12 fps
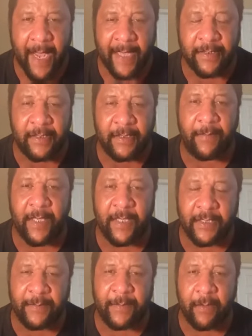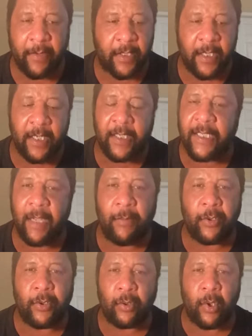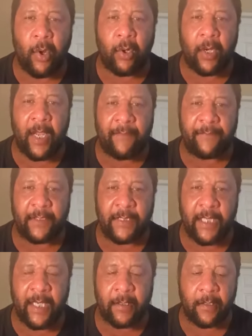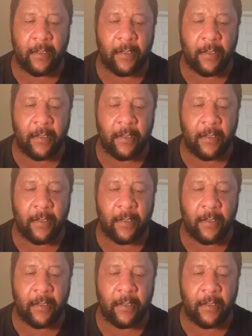back to them in the spirit, they would no longer have to take